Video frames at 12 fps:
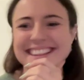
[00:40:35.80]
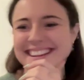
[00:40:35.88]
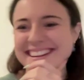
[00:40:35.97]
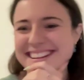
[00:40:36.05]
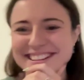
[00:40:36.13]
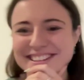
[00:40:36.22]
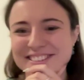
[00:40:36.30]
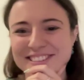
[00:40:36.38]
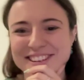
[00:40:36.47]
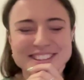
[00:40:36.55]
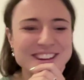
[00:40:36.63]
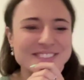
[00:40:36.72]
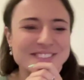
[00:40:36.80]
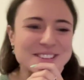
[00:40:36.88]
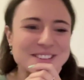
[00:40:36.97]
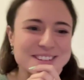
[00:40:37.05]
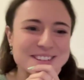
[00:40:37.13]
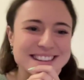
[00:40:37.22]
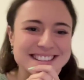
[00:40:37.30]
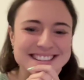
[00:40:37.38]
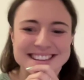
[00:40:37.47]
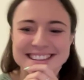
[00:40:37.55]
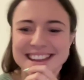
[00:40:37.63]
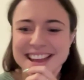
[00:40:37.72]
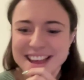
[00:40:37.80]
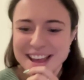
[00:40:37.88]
Thank you so much. That's fantastic.